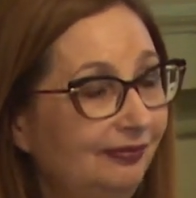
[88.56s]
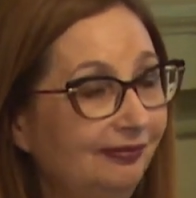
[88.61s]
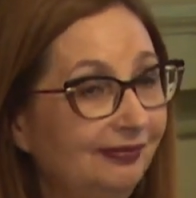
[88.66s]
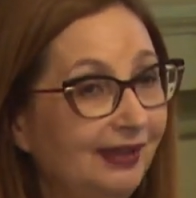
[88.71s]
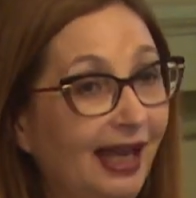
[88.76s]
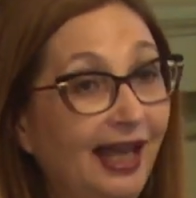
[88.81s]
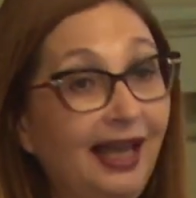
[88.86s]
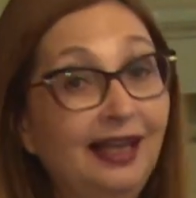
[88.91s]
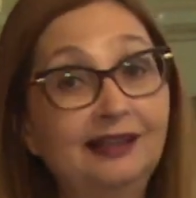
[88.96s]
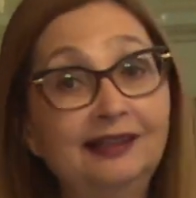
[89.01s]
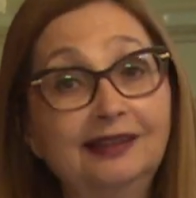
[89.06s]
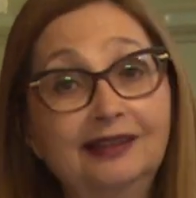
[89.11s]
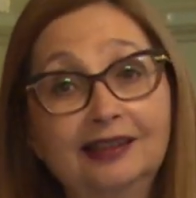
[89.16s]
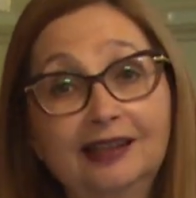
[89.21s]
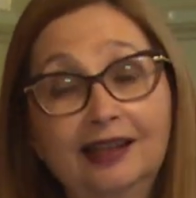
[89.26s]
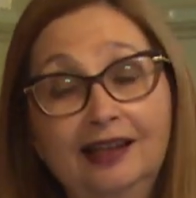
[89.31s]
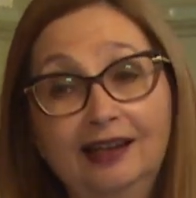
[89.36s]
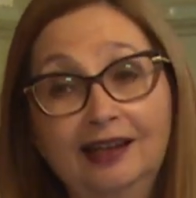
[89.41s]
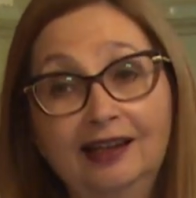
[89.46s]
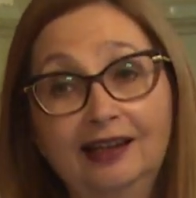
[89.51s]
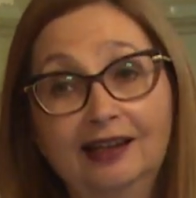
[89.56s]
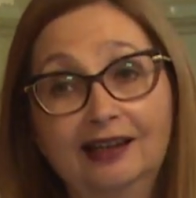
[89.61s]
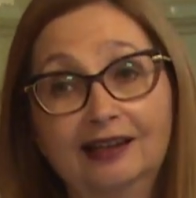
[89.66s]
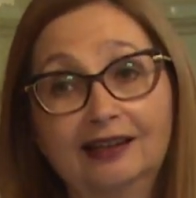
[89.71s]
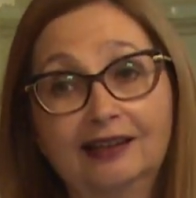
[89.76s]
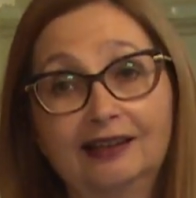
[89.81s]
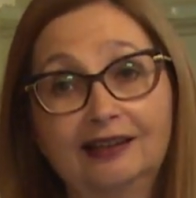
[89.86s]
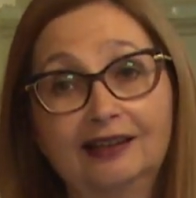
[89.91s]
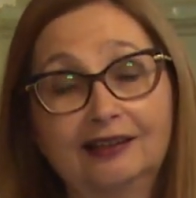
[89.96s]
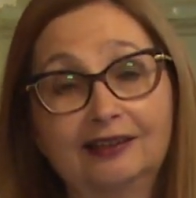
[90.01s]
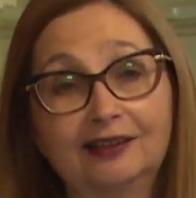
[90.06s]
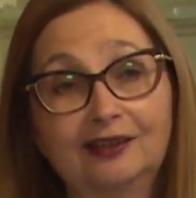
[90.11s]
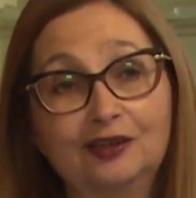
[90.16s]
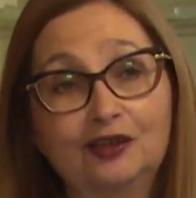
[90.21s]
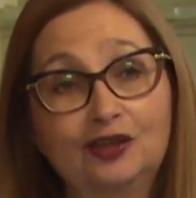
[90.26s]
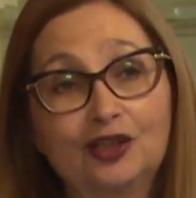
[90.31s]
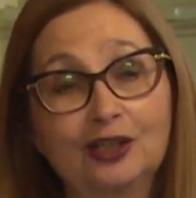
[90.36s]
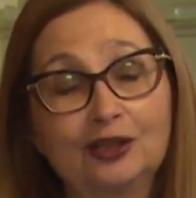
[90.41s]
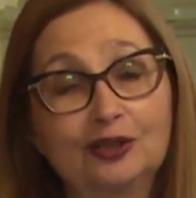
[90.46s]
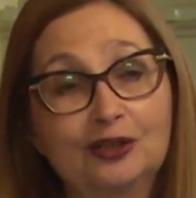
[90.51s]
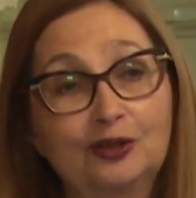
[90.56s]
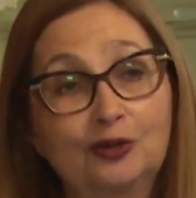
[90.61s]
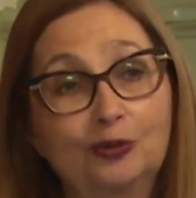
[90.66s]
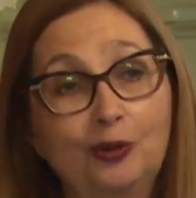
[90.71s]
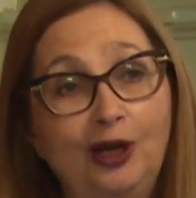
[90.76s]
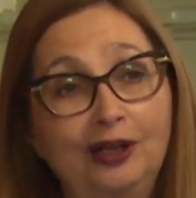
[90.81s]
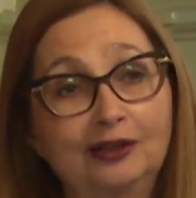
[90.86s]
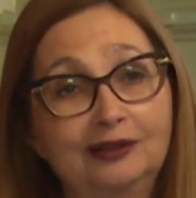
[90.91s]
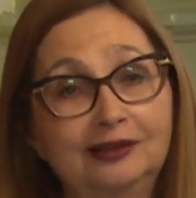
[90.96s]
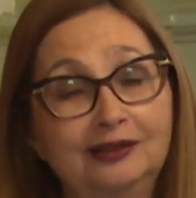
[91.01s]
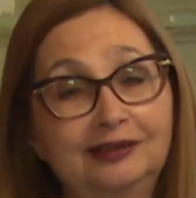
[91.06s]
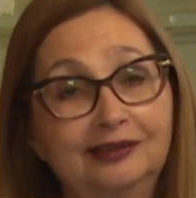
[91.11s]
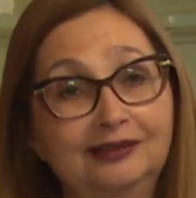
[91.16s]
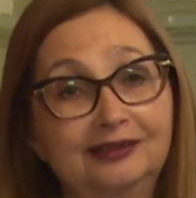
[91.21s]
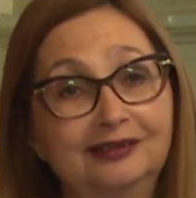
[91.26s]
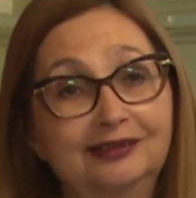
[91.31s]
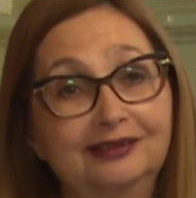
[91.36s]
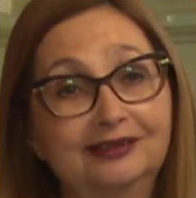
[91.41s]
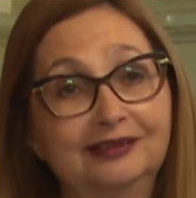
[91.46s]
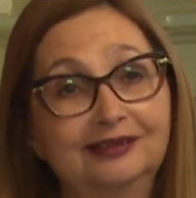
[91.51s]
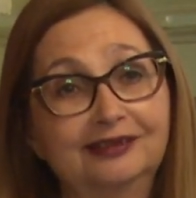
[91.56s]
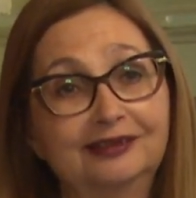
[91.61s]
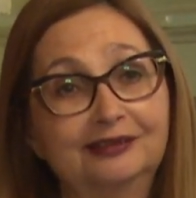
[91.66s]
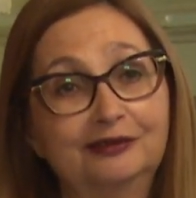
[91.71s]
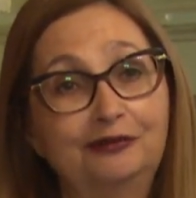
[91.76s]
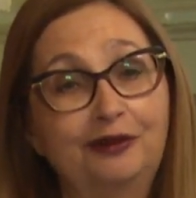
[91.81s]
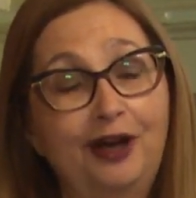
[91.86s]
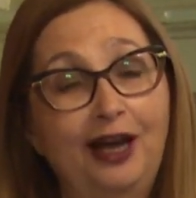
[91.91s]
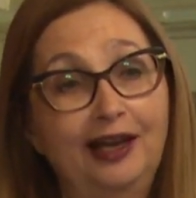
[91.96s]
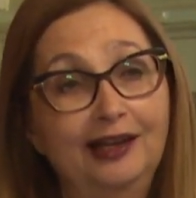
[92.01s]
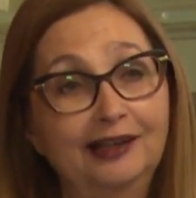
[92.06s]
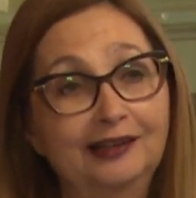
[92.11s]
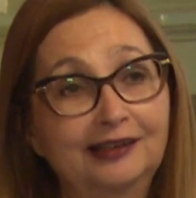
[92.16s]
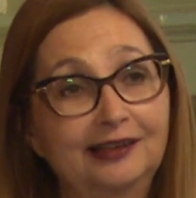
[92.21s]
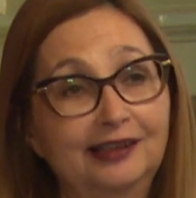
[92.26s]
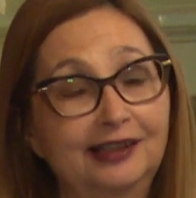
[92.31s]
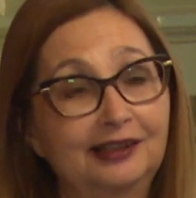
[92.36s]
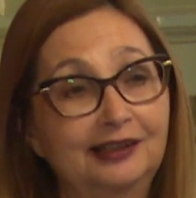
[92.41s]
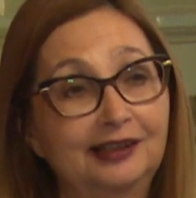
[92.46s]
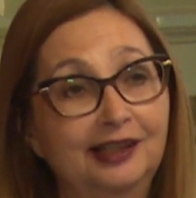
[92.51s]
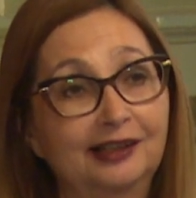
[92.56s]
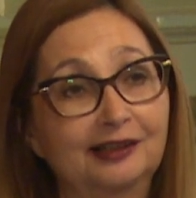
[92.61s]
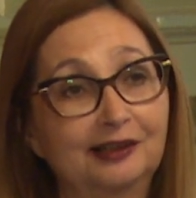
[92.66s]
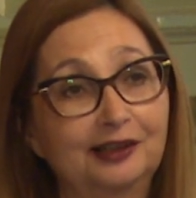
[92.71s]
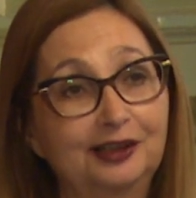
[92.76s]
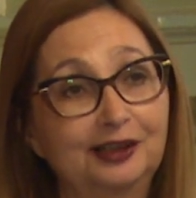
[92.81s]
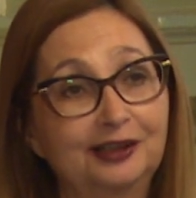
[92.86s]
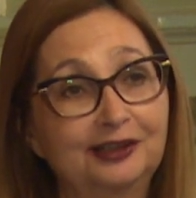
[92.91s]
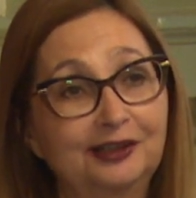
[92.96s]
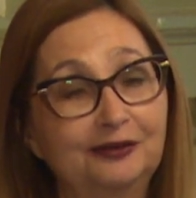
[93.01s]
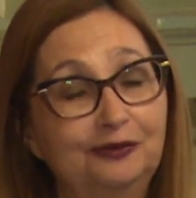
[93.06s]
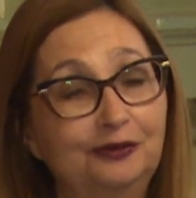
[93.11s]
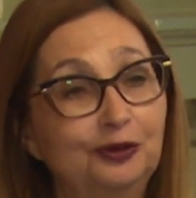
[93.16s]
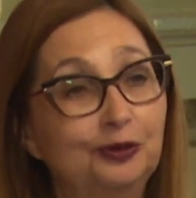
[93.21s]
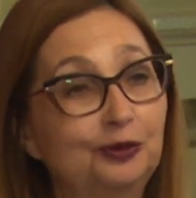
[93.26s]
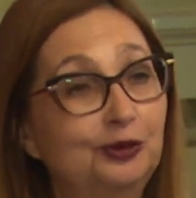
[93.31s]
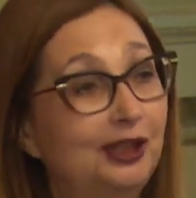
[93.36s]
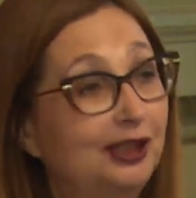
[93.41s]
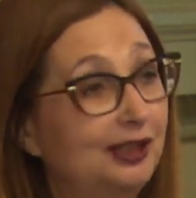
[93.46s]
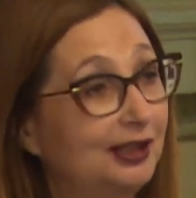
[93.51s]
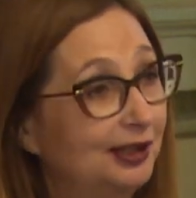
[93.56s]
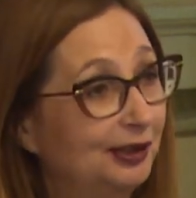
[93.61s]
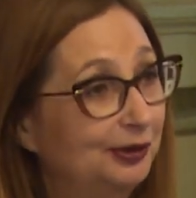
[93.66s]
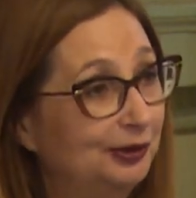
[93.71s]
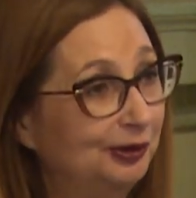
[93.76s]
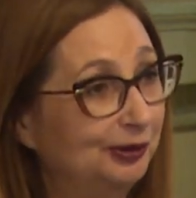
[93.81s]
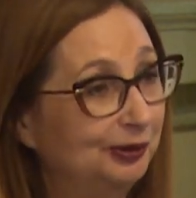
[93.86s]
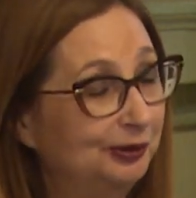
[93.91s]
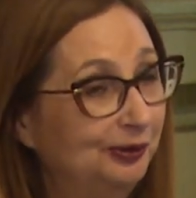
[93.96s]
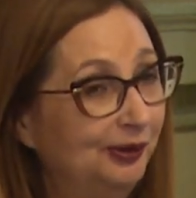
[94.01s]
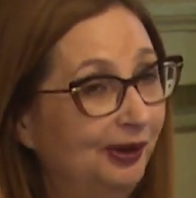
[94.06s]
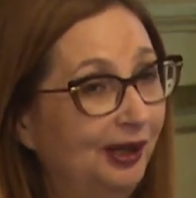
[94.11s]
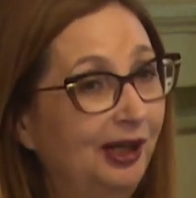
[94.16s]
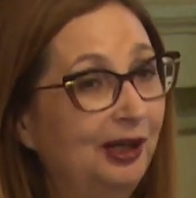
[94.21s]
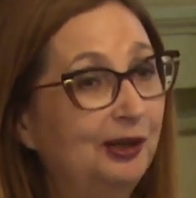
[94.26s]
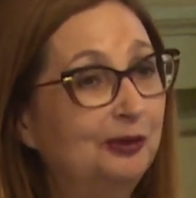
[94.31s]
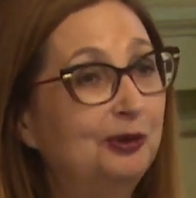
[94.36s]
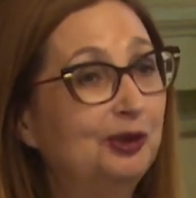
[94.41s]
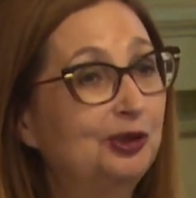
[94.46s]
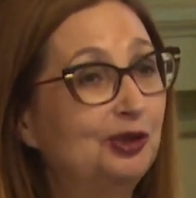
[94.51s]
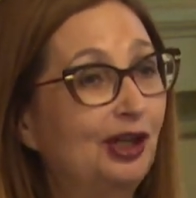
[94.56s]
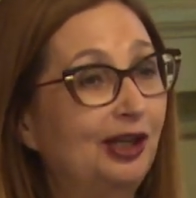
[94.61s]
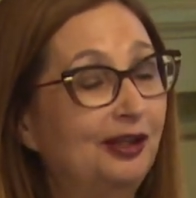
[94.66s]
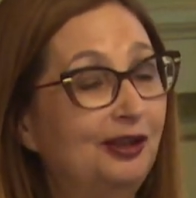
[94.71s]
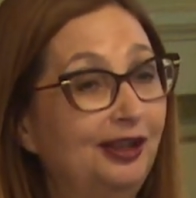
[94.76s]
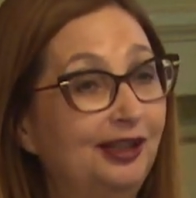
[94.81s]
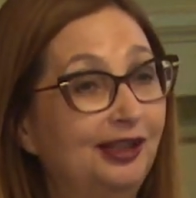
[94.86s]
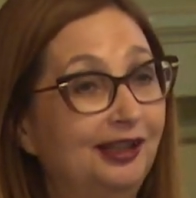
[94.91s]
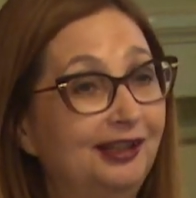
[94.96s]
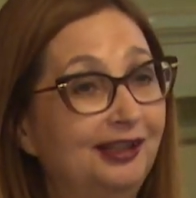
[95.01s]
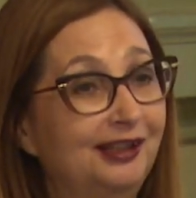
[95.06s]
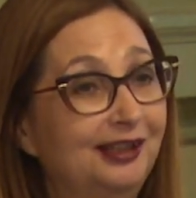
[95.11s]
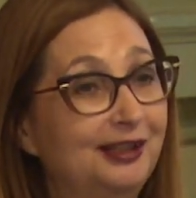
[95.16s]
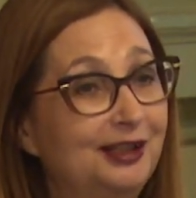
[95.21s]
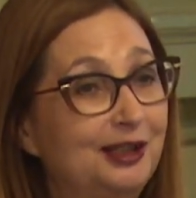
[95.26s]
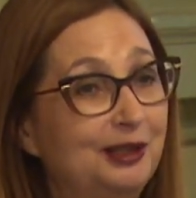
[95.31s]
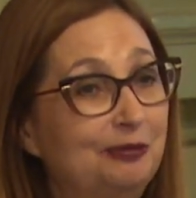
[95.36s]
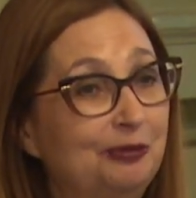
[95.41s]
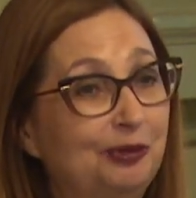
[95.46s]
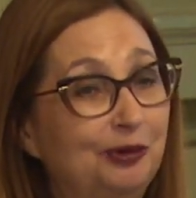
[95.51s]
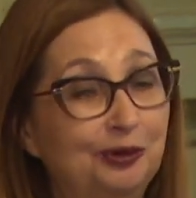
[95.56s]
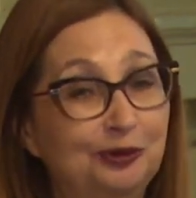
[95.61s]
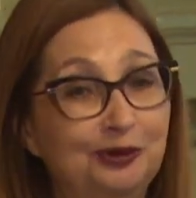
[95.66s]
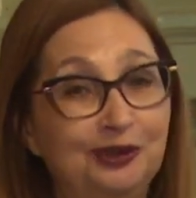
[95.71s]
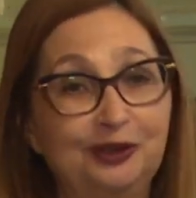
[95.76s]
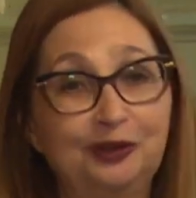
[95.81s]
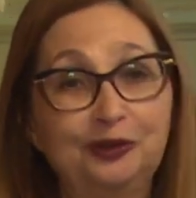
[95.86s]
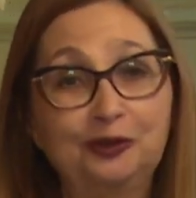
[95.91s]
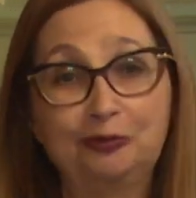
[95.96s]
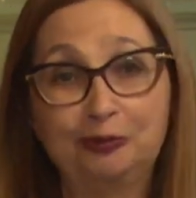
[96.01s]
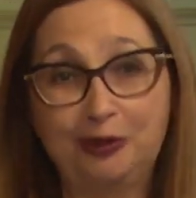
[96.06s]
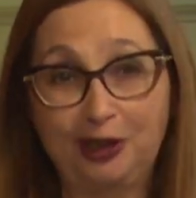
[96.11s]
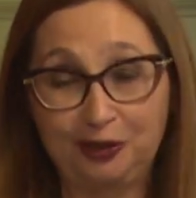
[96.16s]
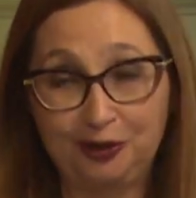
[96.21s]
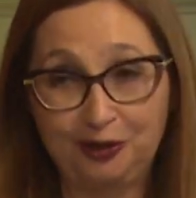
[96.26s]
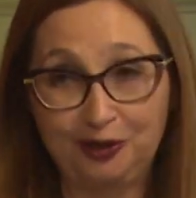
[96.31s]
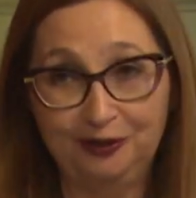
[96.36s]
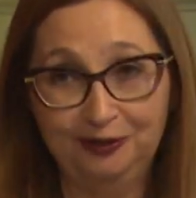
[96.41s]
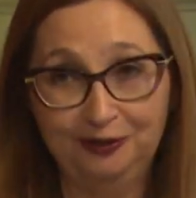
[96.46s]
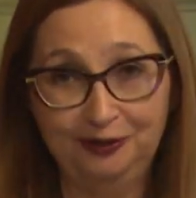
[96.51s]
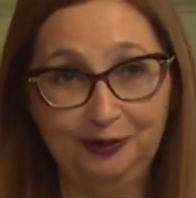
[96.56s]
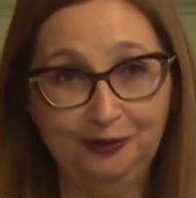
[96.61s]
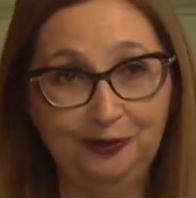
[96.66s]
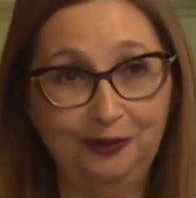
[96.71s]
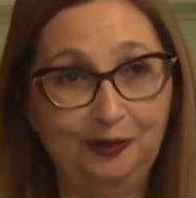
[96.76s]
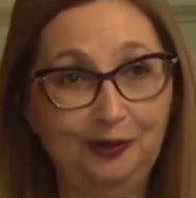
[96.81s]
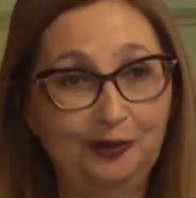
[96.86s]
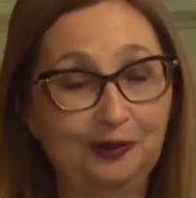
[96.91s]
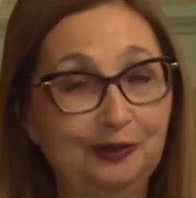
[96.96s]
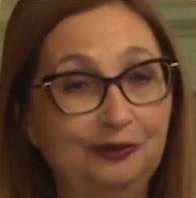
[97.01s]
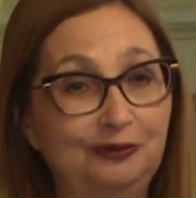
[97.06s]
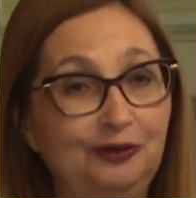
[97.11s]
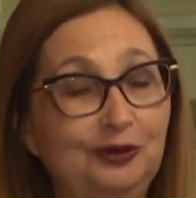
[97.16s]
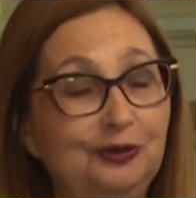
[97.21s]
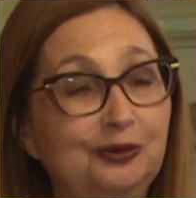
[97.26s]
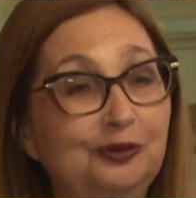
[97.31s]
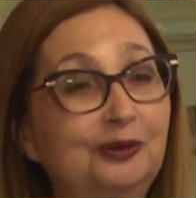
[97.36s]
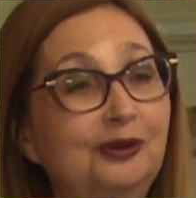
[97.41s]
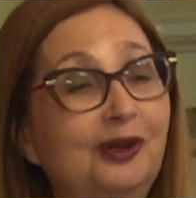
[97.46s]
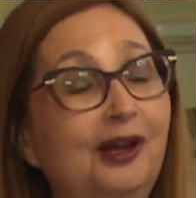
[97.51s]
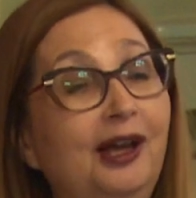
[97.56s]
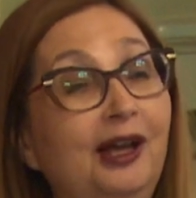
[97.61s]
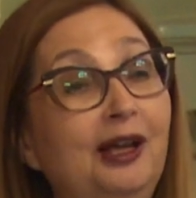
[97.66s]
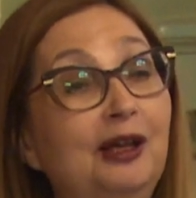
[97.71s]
And just one fact that I learned a few days ago, which I think it's important to mention to all of you,